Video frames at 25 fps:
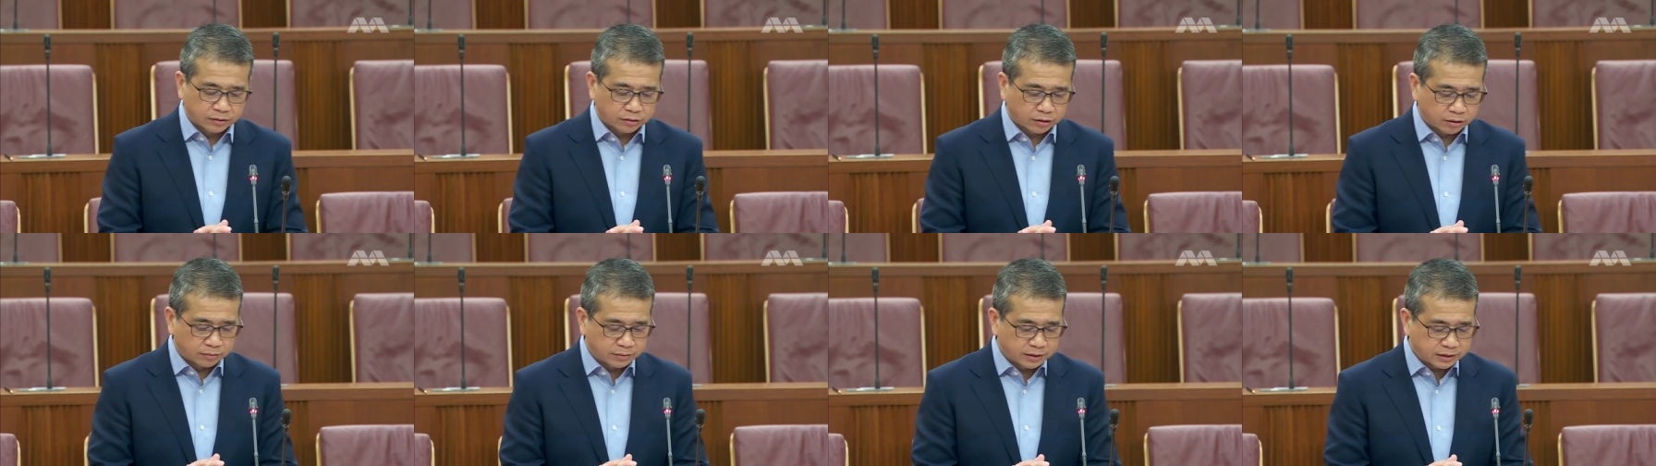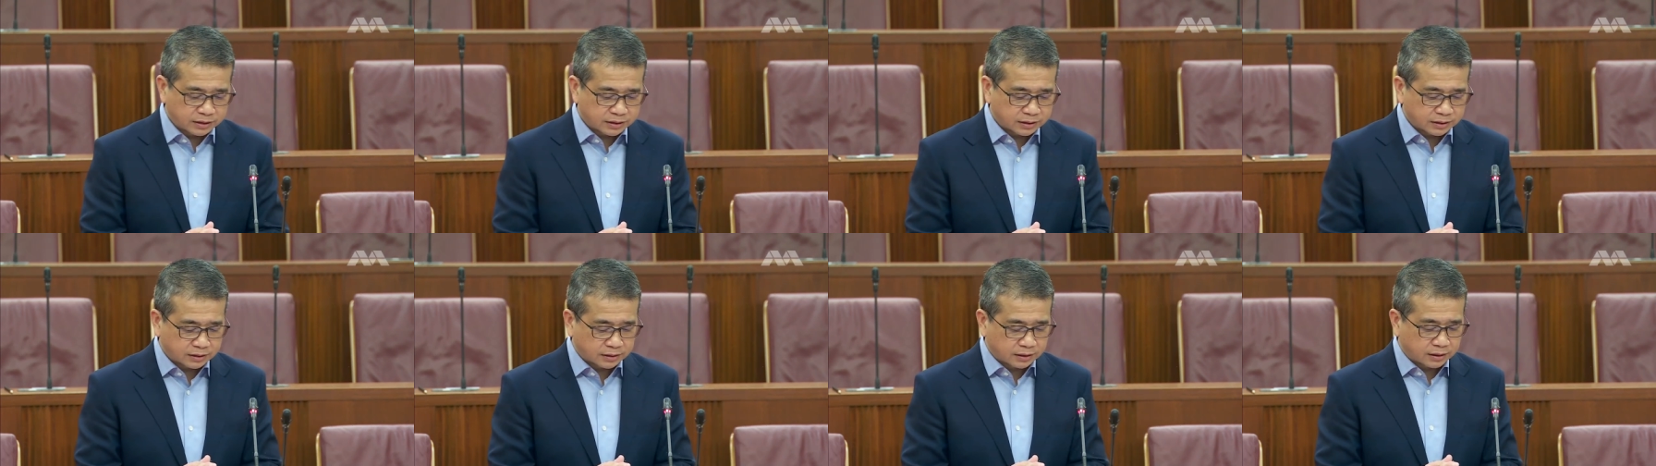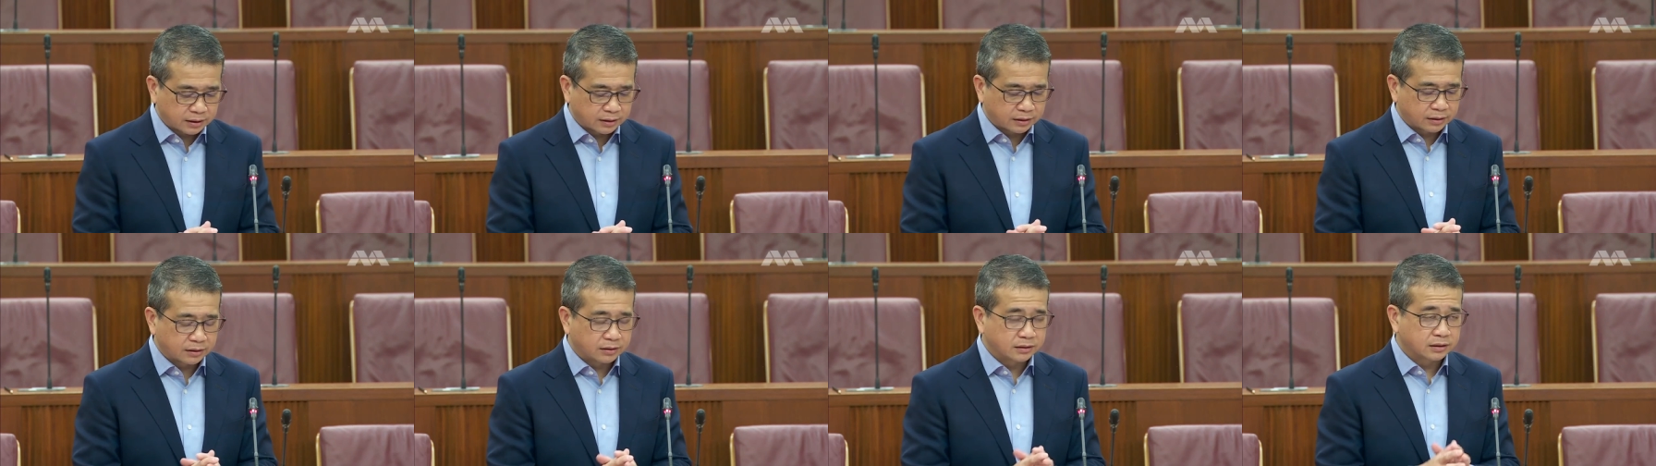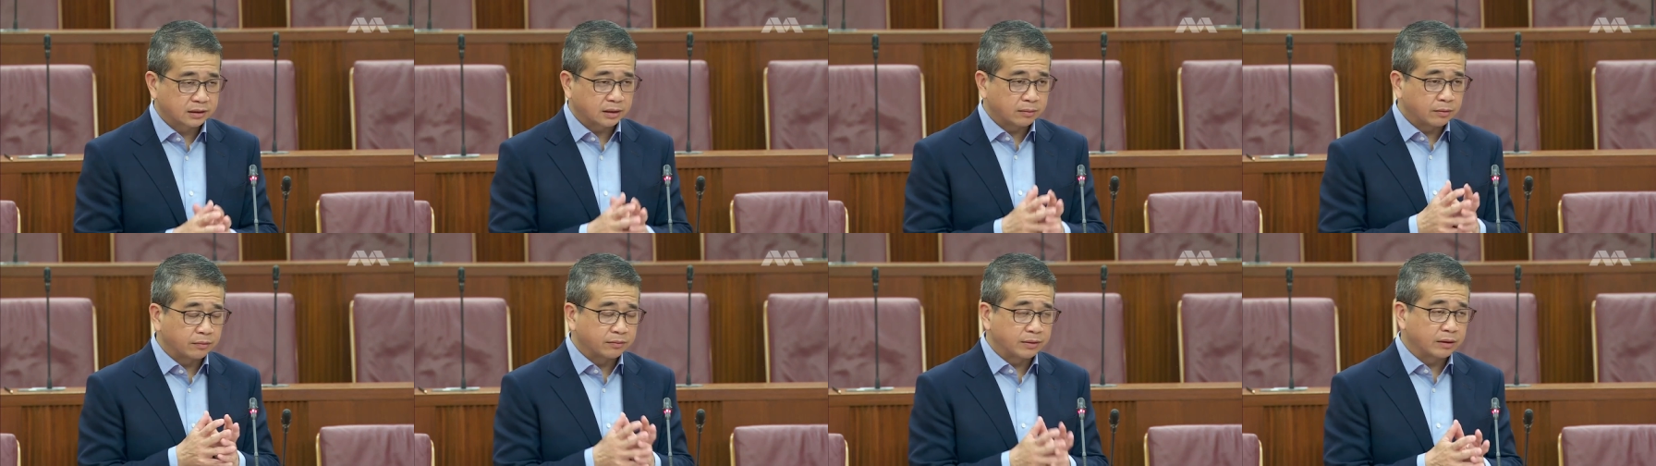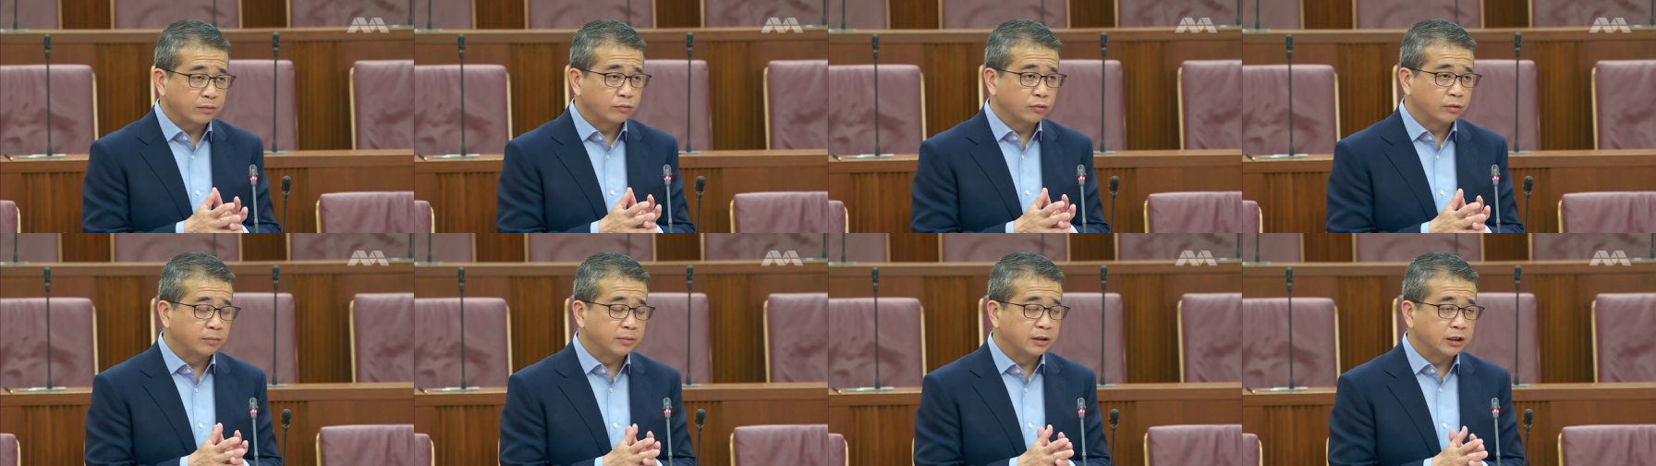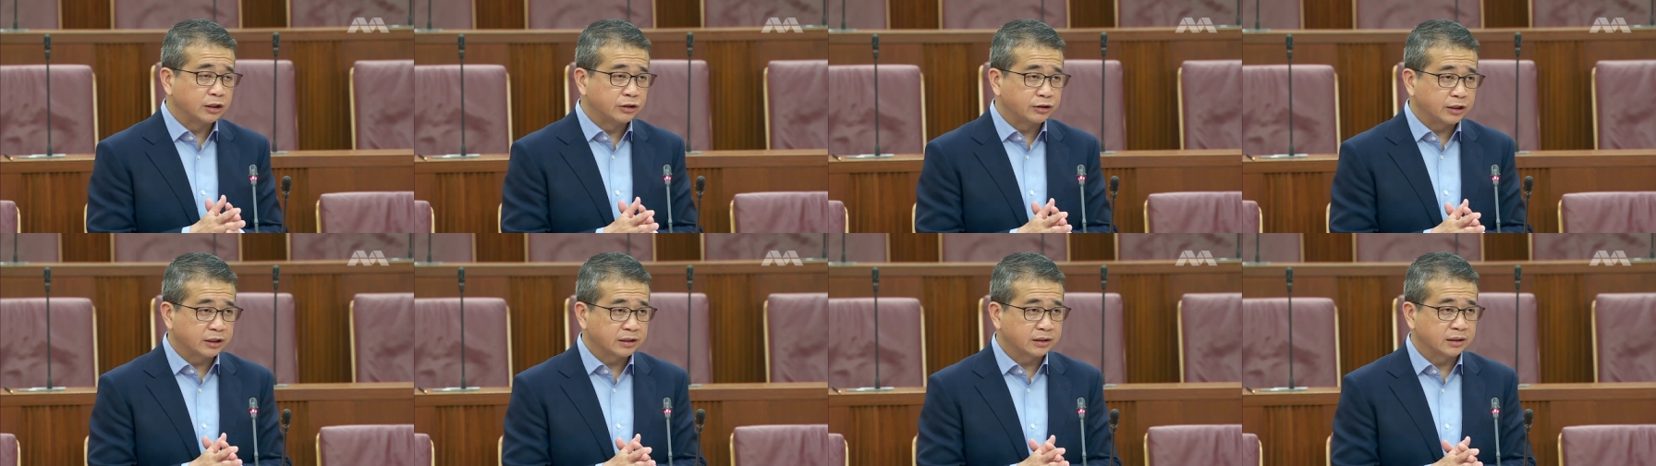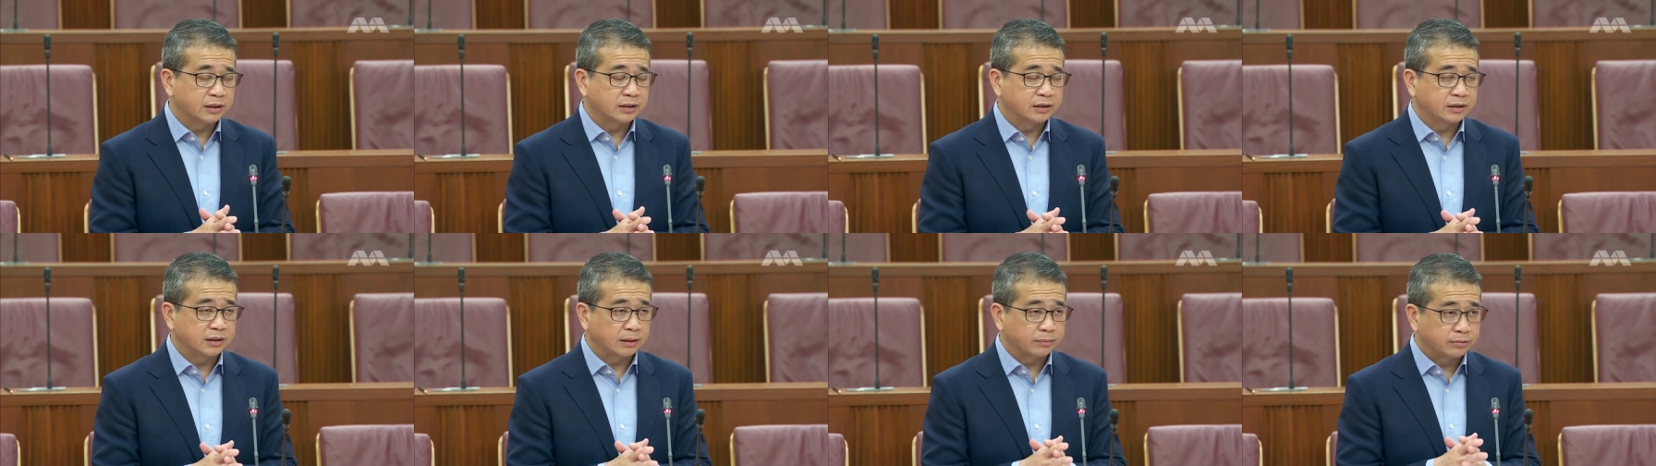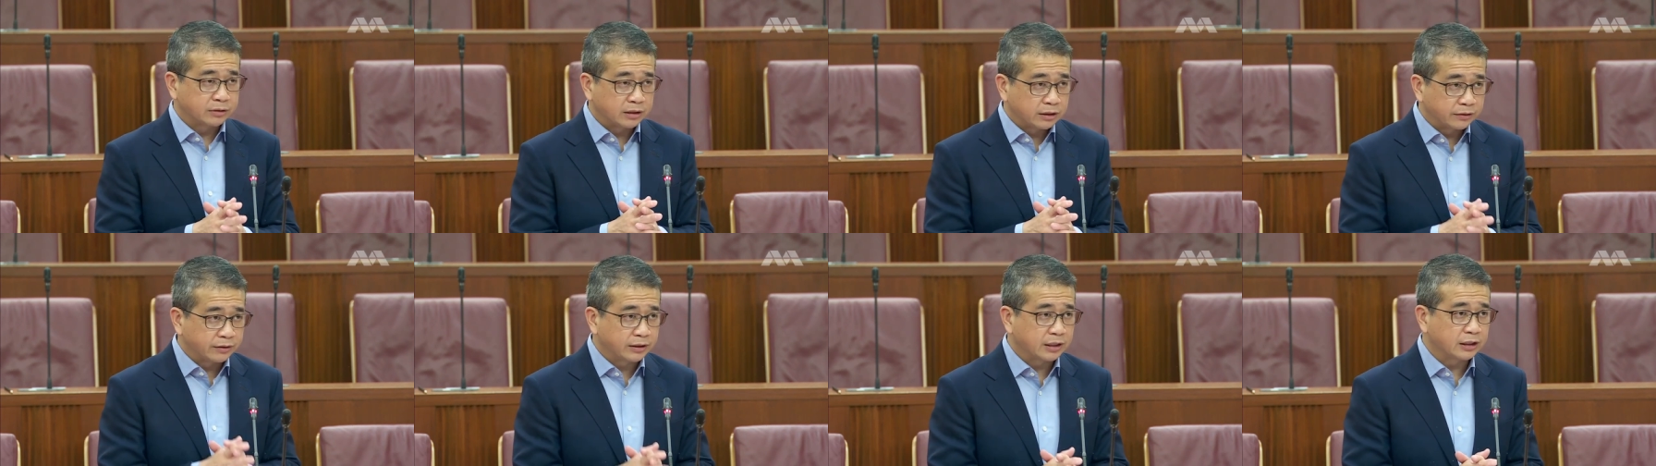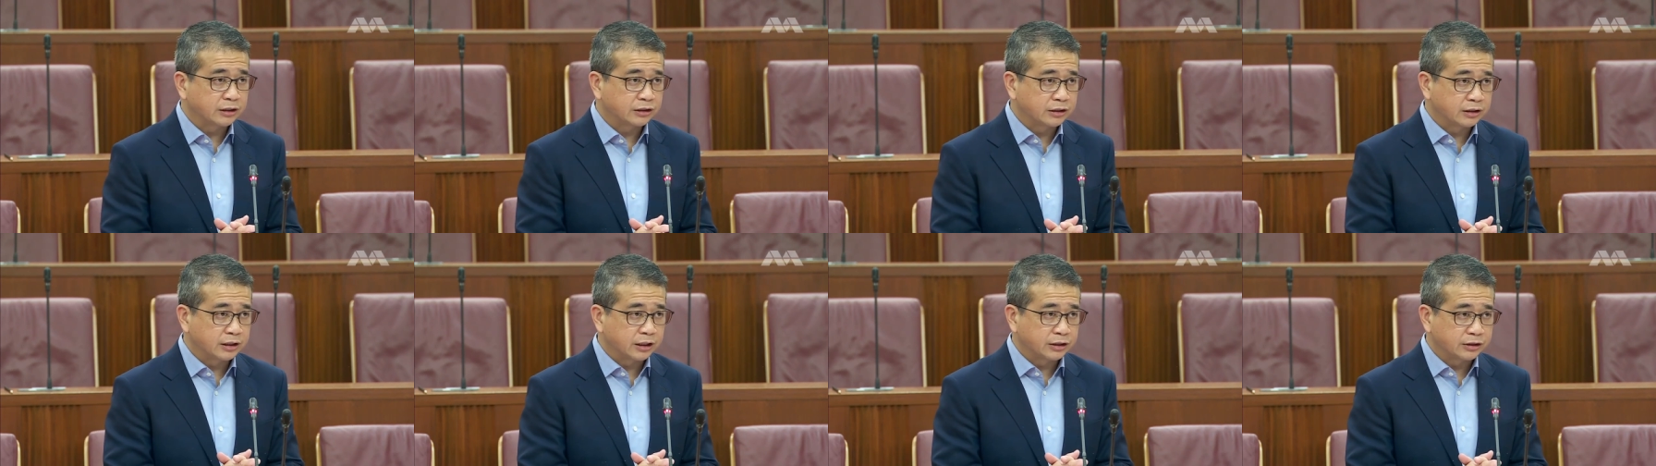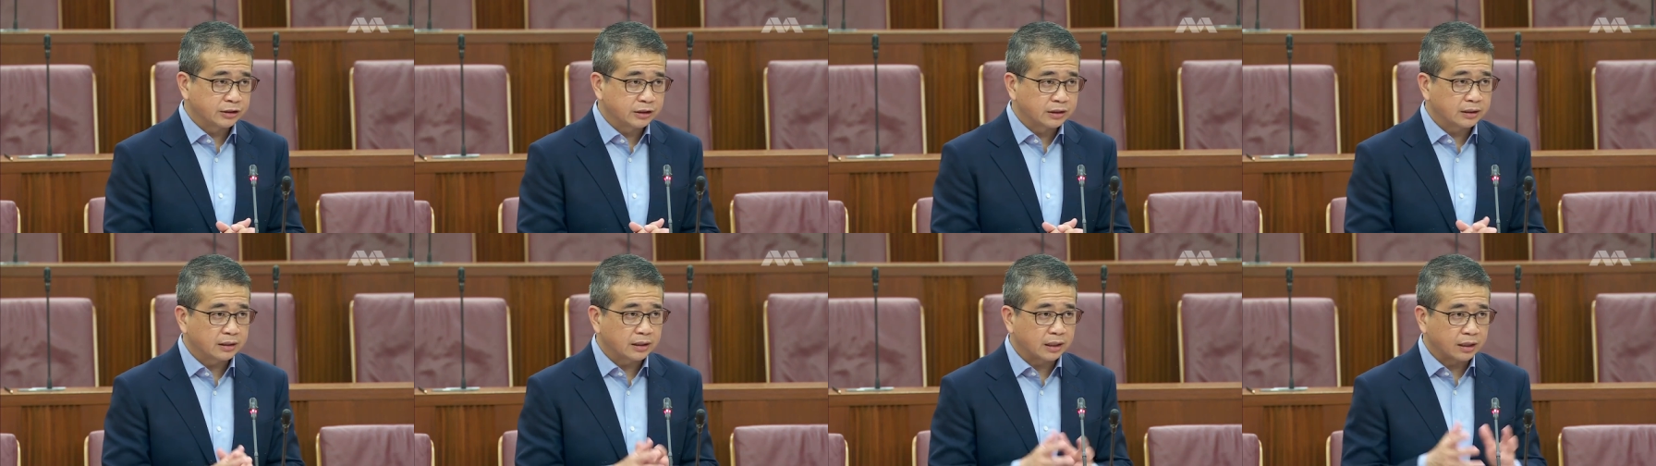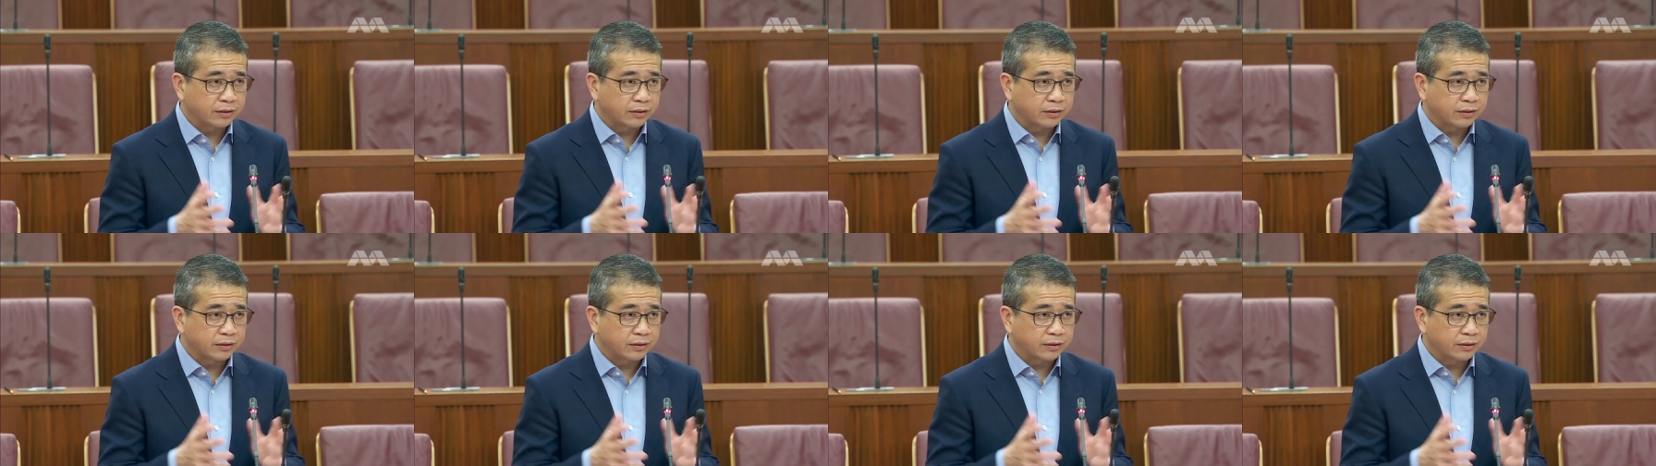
Thomas. Some of them will be addressed in subsidiary legislation.